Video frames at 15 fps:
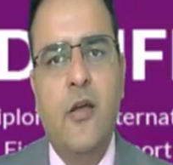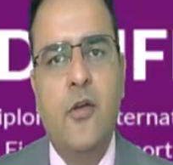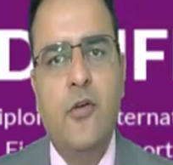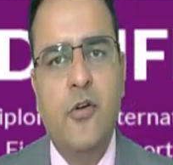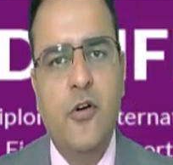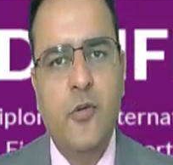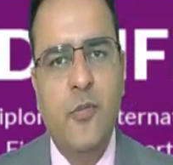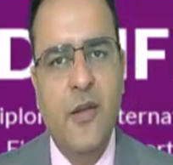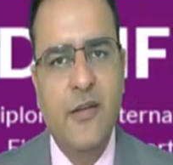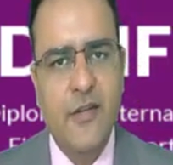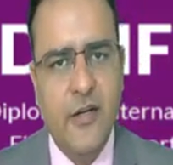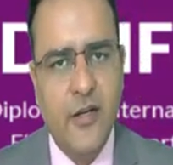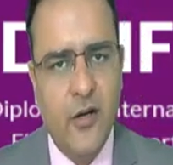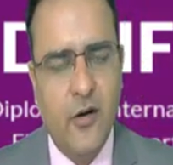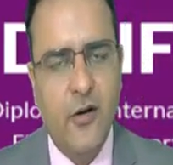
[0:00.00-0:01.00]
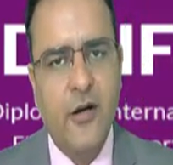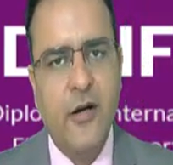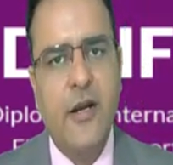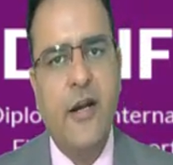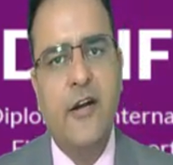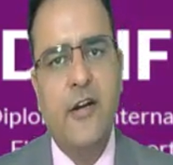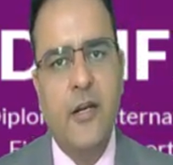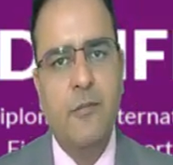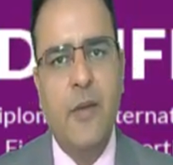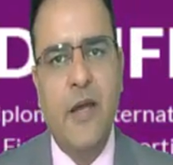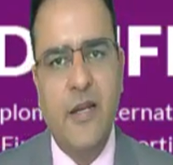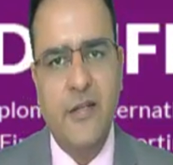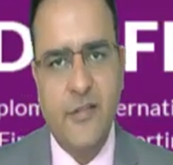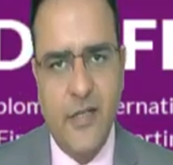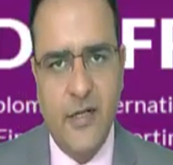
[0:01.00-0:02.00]
you need to present your interim
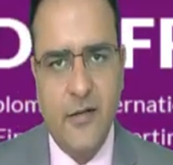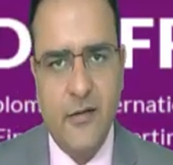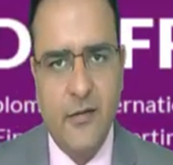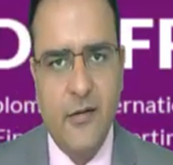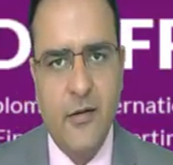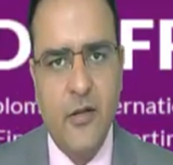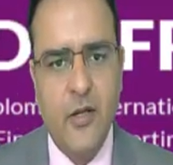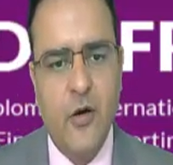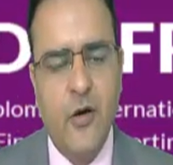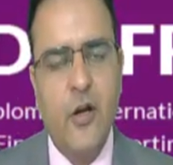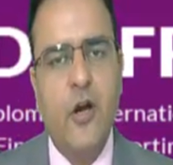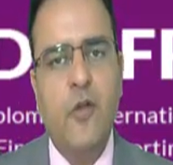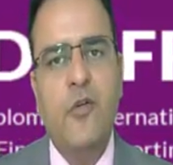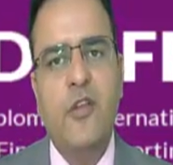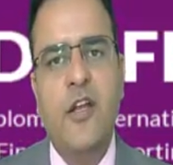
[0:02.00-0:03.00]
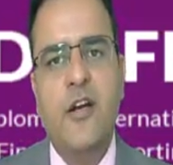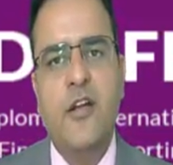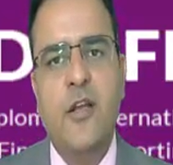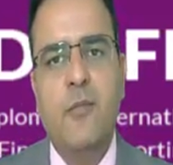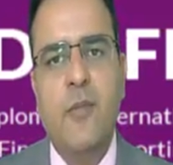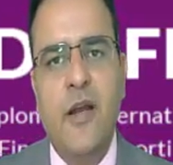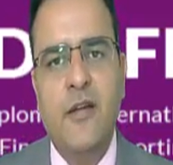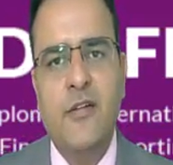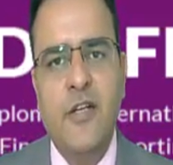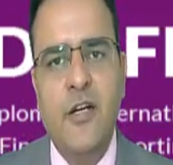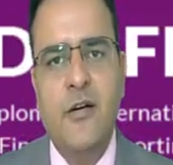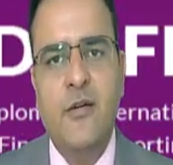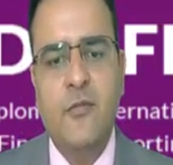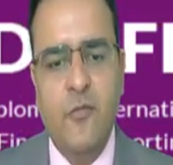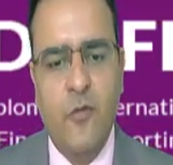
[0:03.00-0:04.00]
balance sheet Now, along with the interim balance
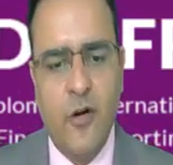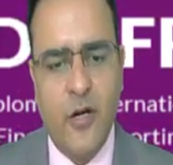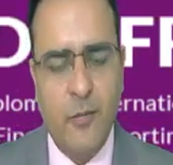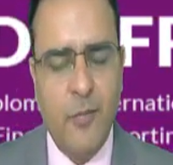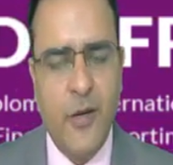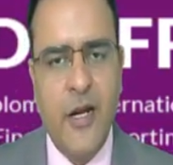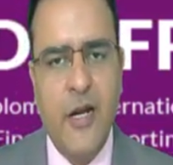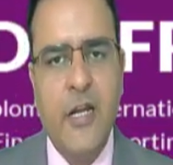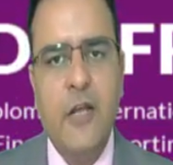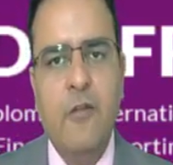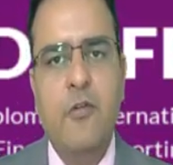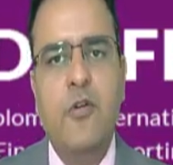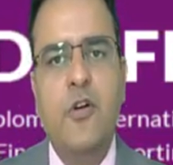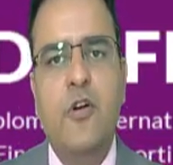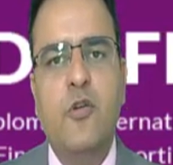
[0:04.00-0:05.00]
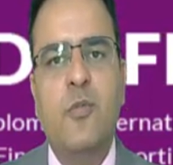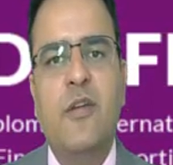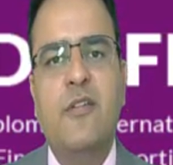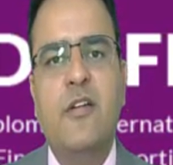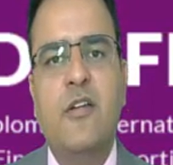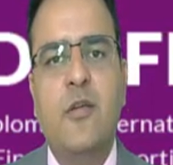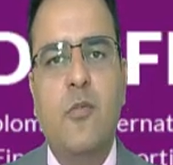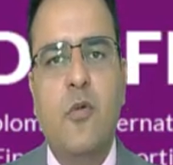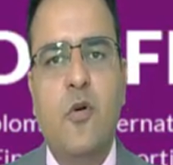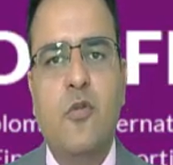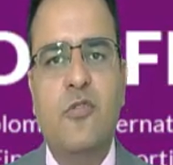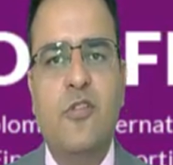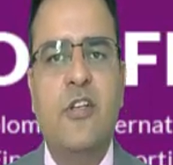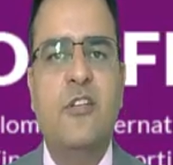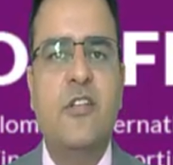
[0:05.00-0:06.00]
sheet, for comparative, you need to present the
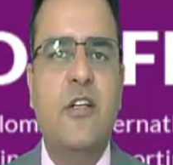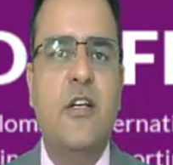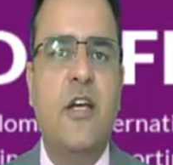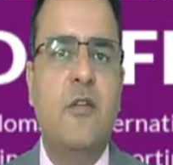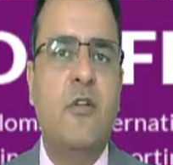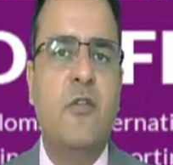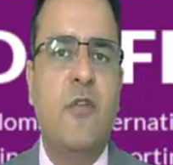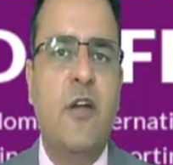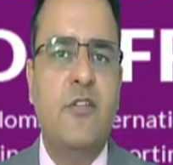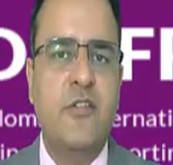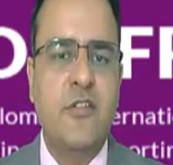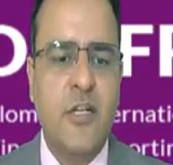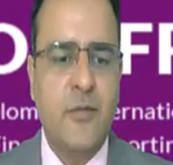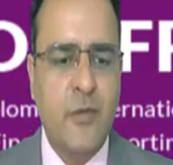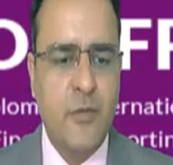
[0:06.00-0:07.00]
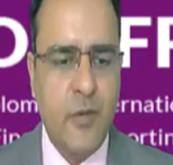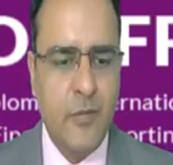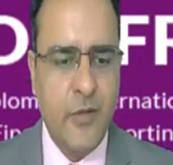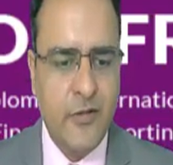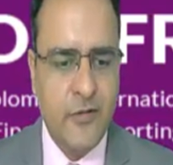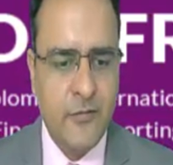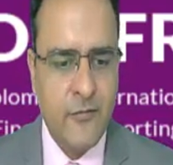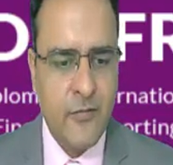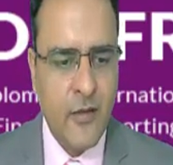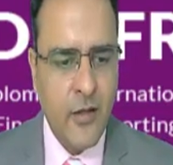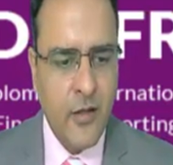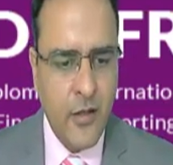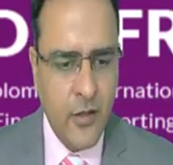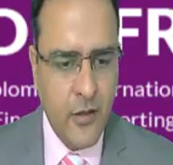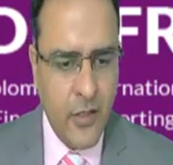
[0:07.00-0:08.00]
most recent annual financial statement published.
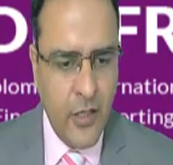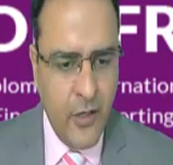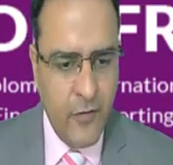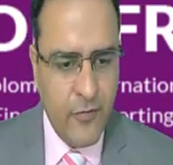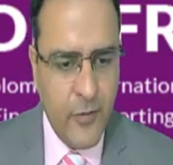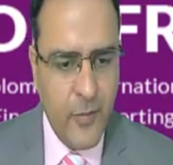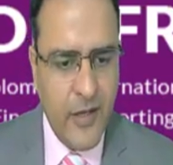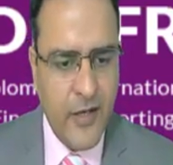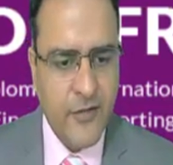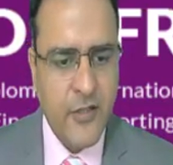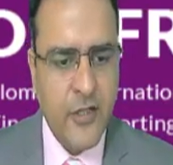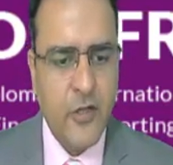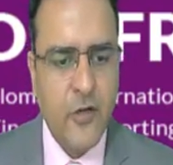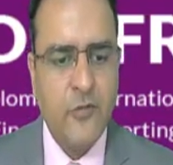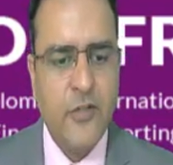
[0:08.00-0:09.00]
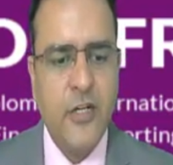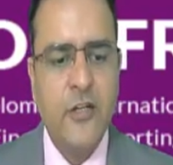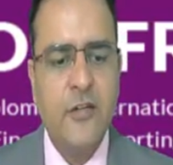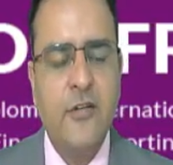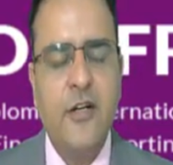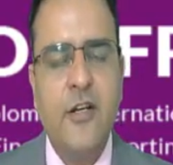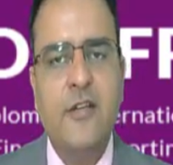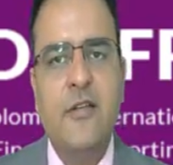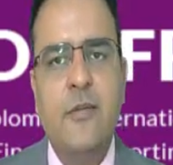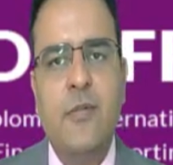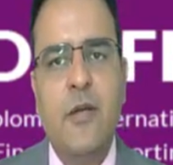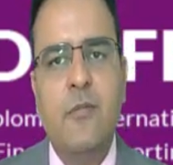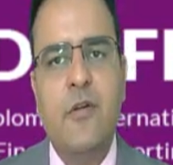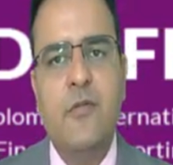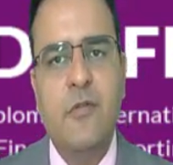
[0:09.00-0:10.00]
Now, if the balance sheet of 30th
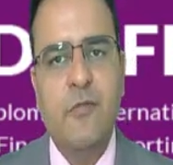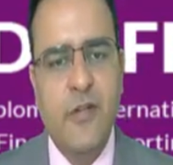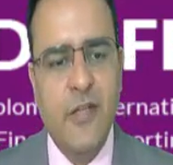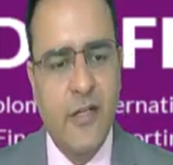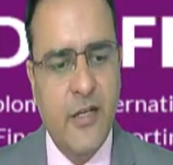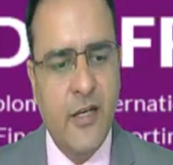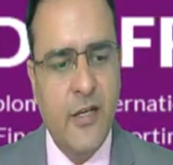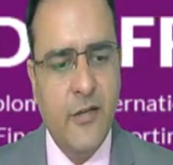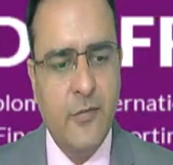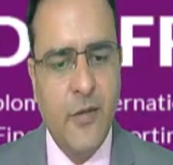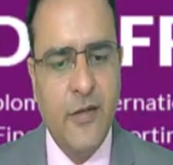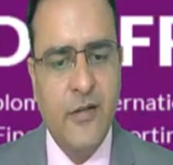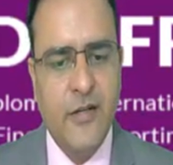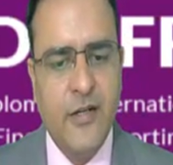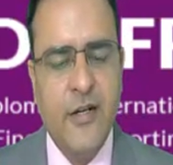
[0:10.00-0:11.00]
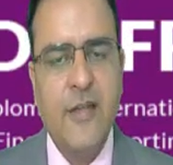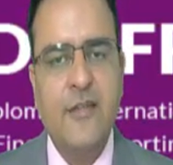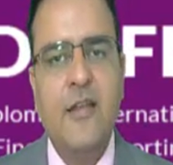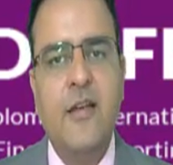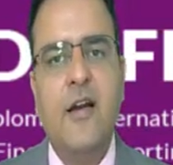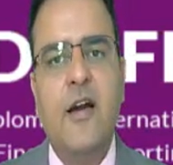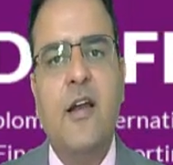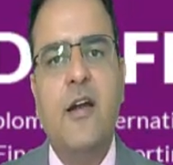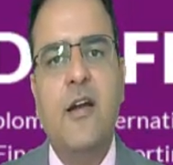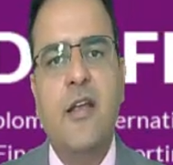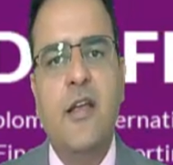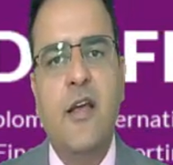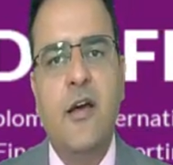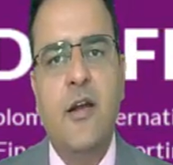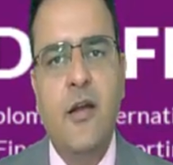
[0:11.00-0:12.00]
September 15 is presented as a current
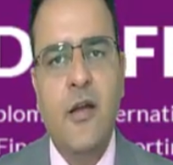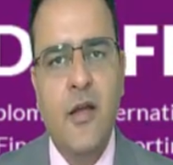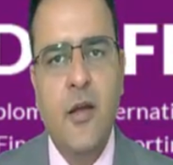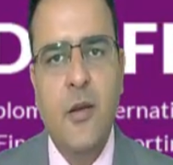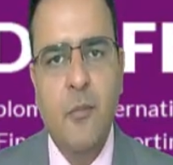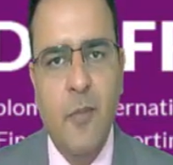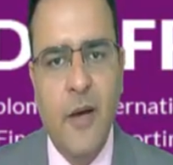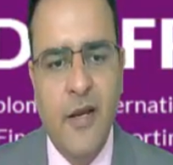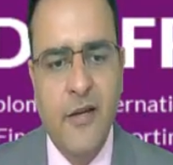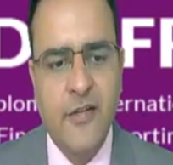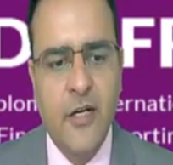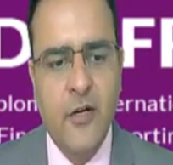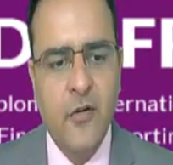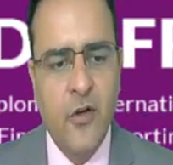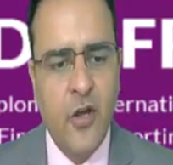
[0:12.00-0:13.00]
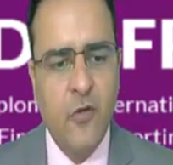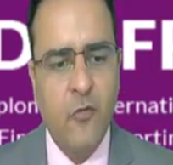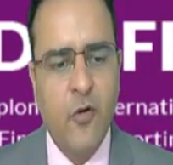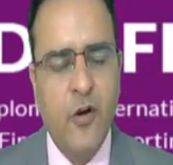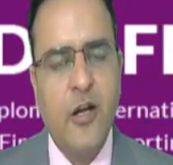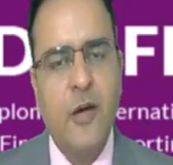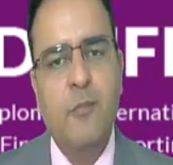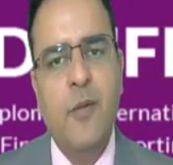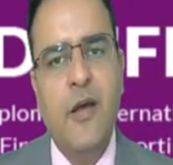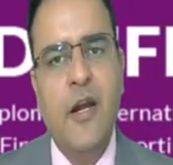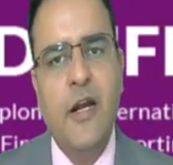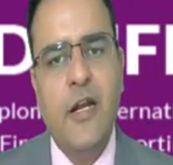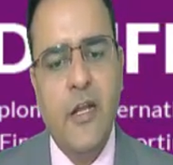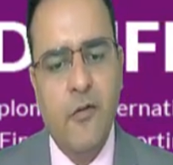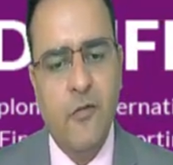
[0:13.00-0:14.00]
year balance sheet, for
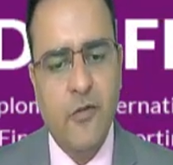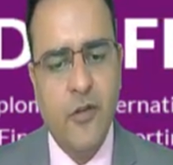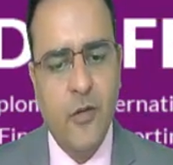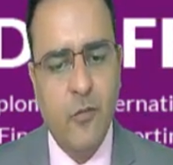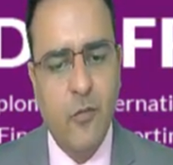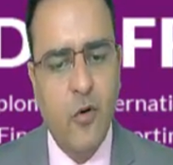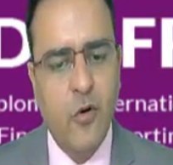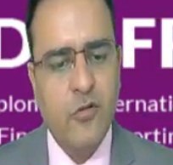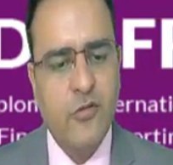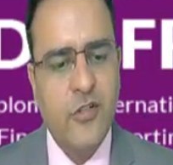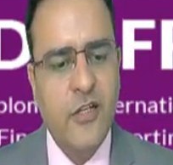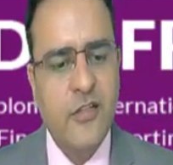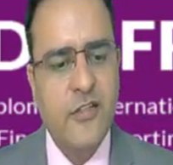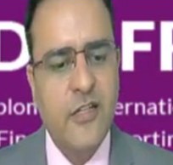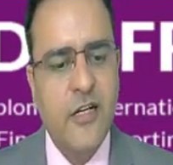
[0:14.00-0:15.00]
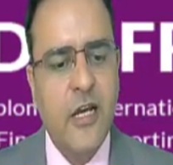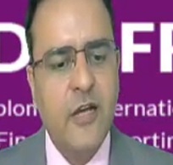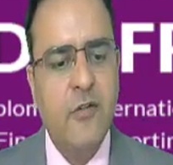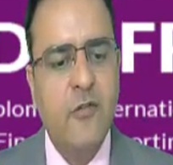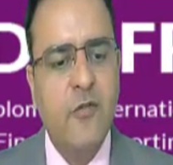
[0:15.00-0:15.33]
comparative, the most recent annual